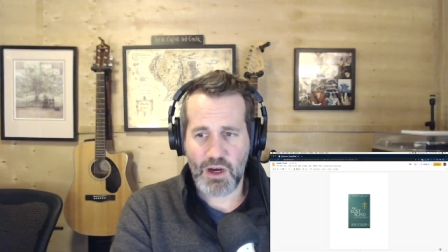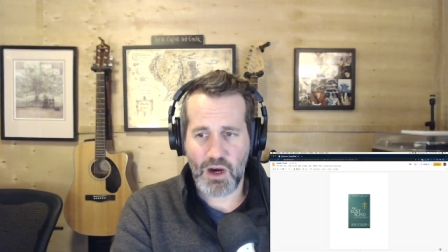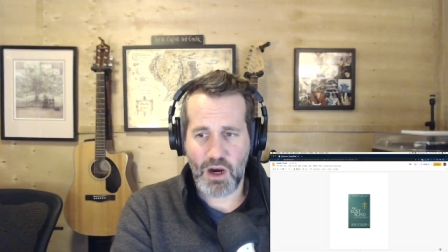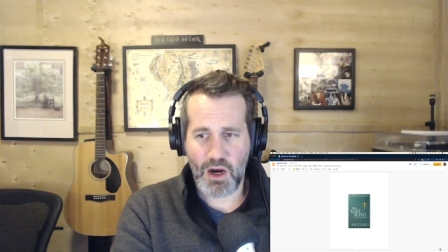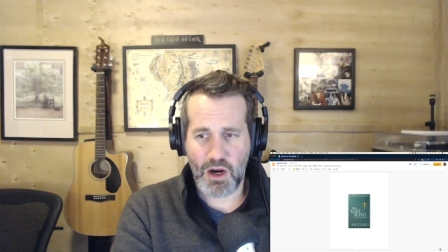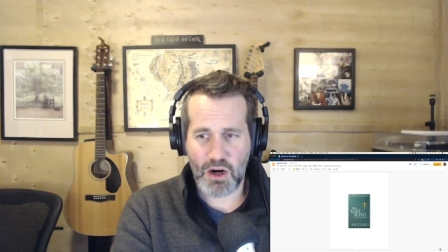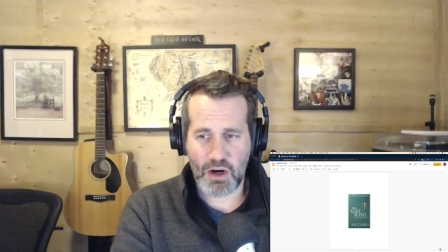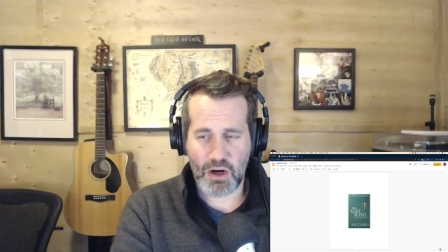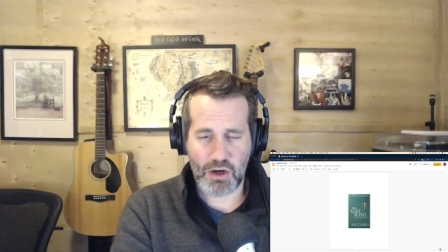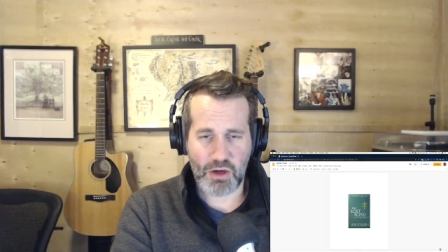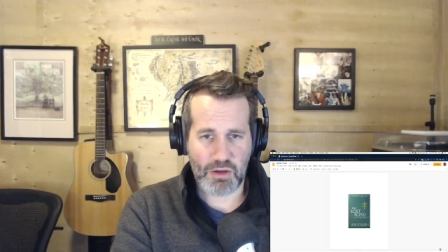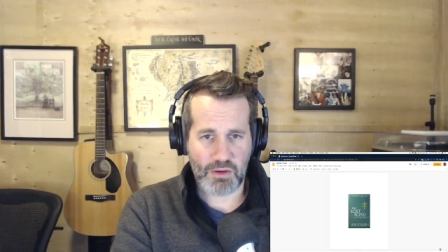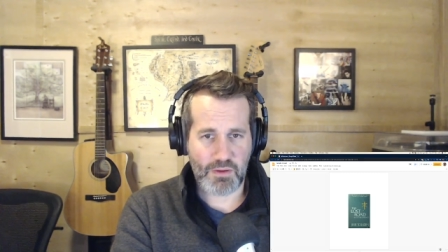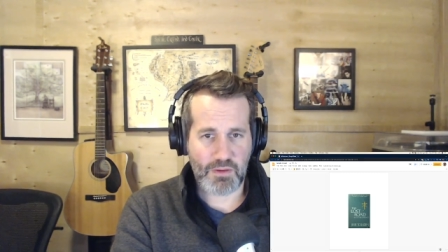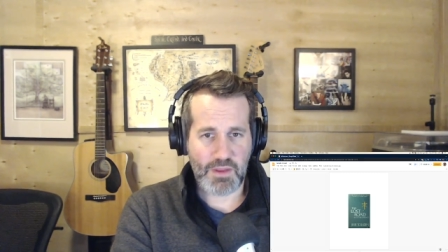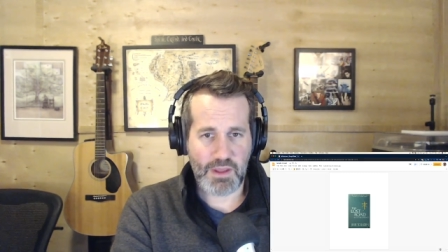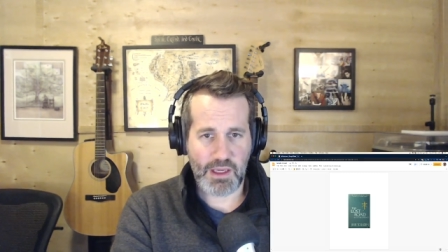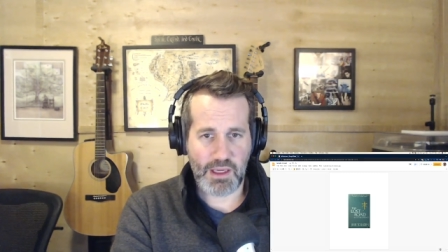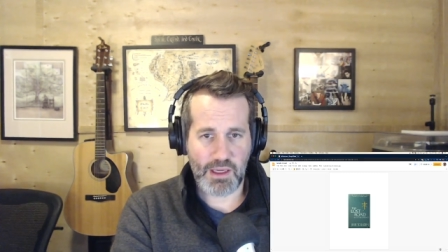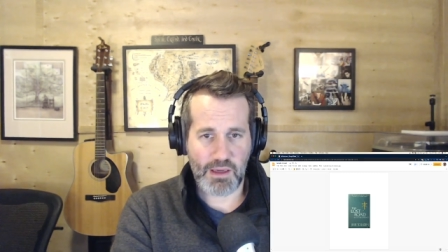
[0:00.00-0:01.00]
are
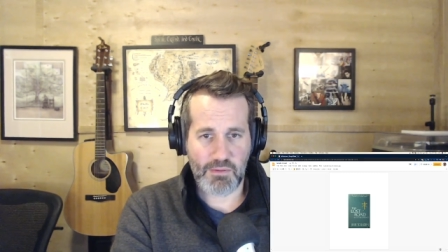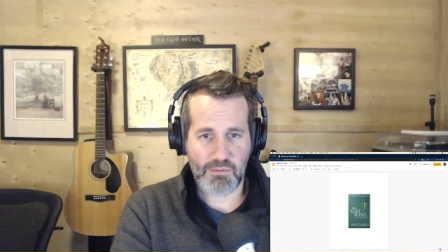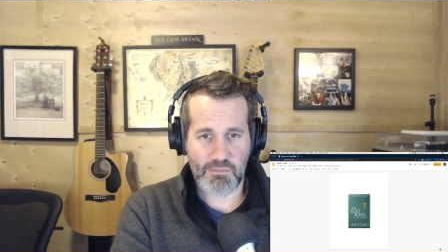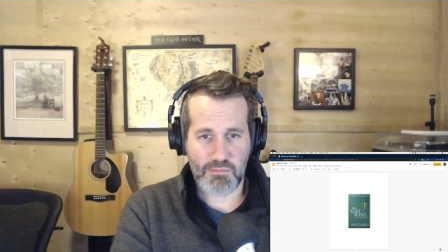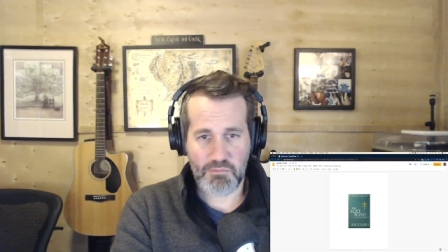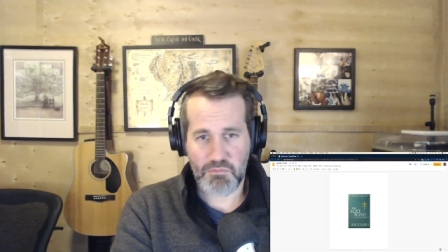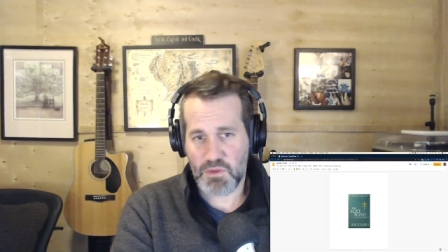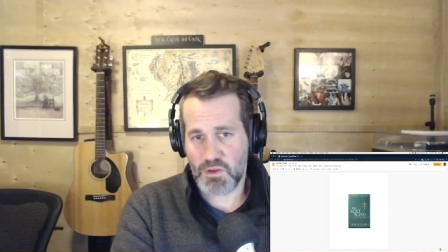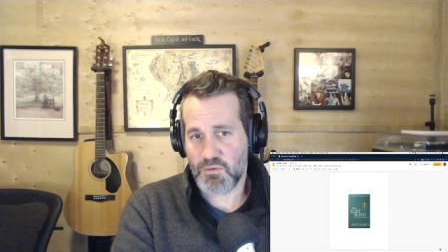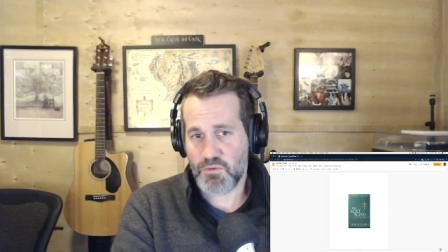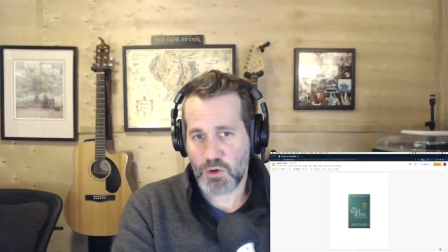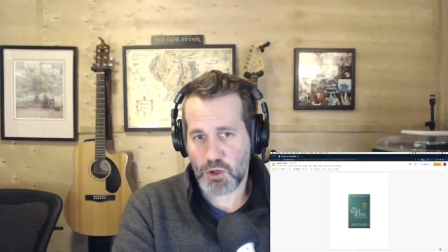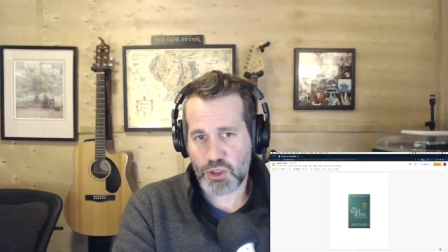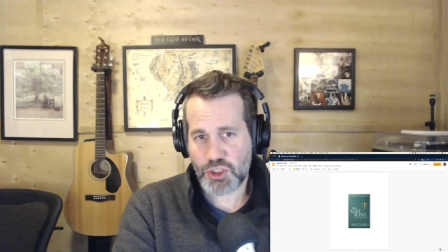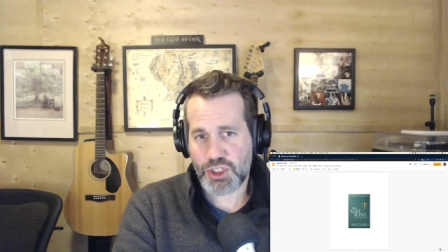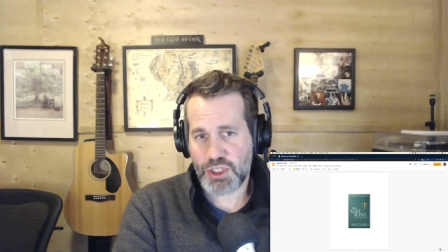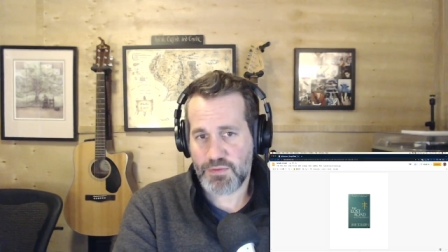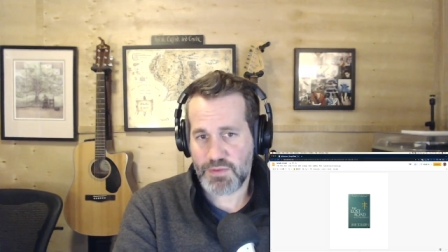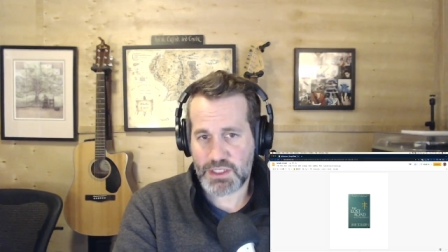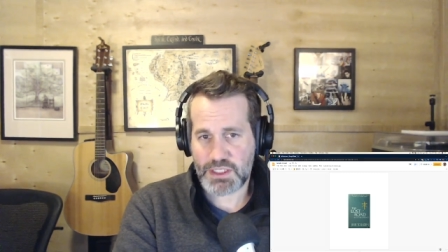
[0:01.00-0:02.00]
the the
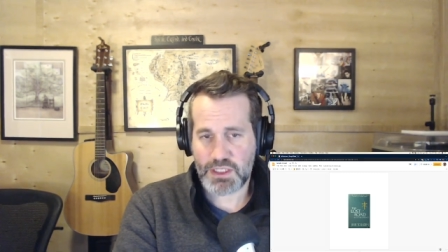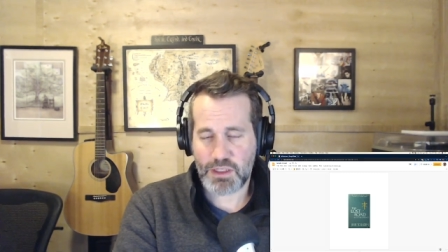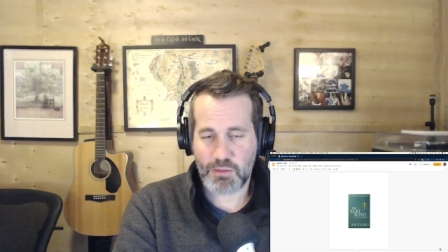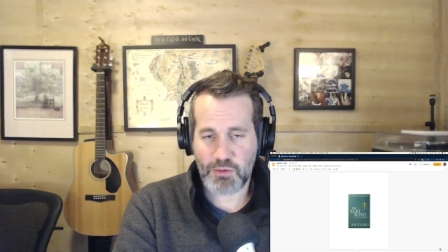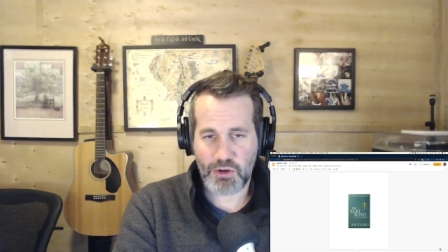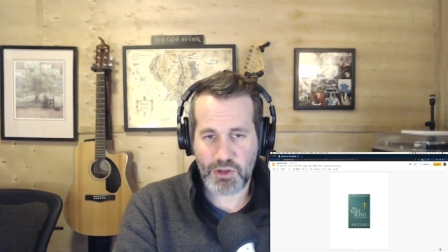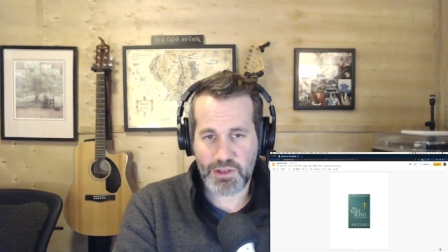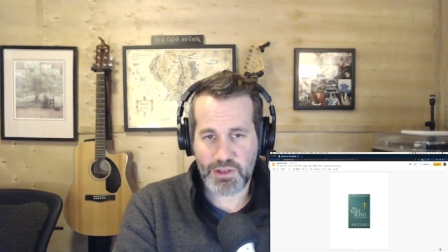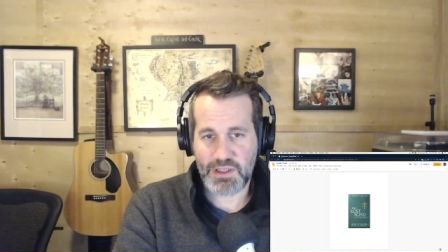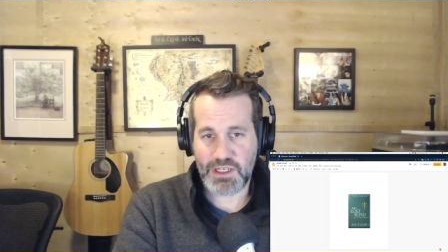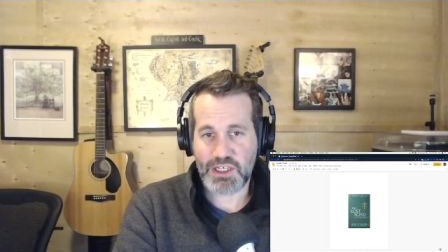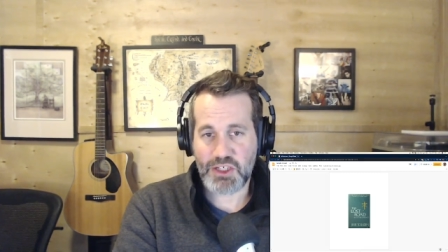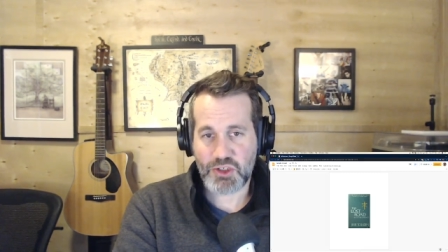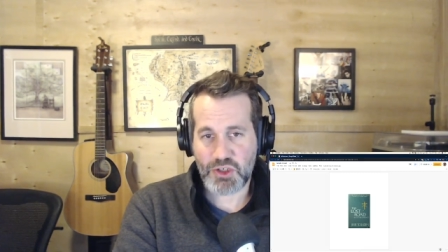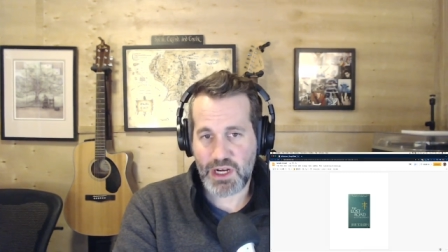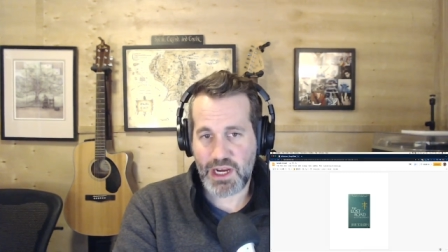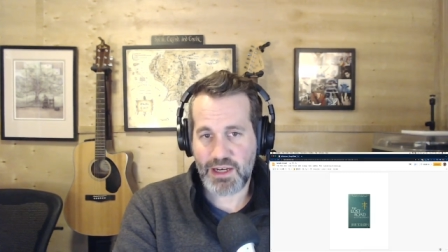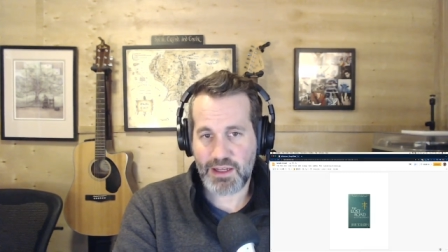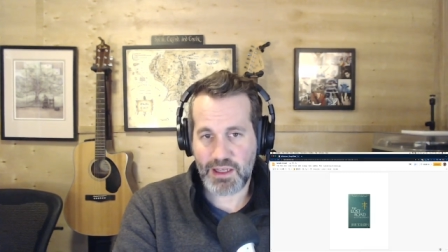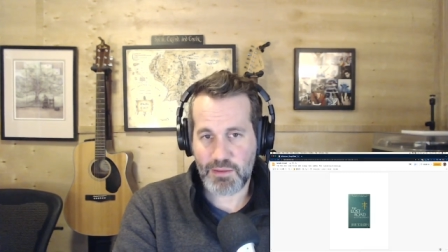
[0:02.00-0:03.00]
version of the Silmarillion that he
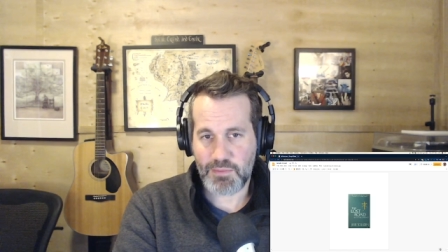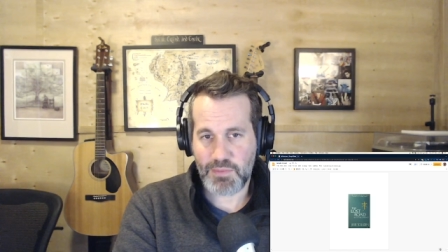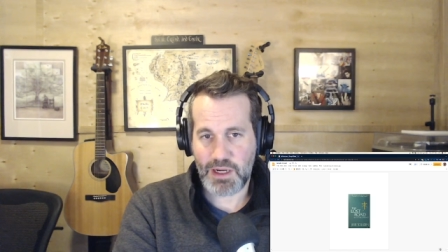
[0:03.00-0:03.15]
tried to get